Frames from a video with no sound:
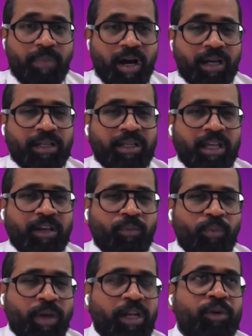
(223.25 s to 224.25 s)

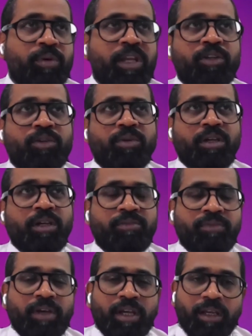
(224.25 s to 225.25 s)
marketing, when you need to give